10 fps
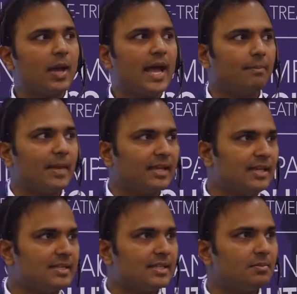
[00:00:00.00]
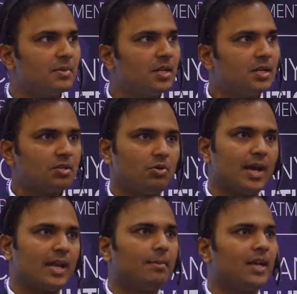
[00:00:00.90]
You add magnesium, so you
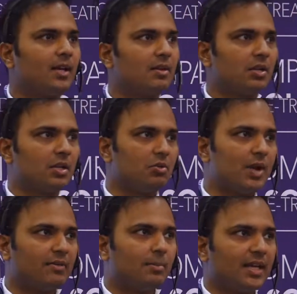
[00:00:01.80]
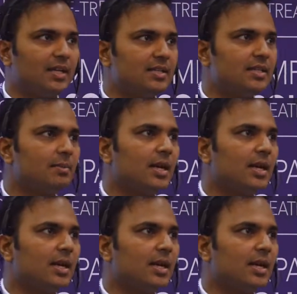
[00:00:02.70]
have the magnesium,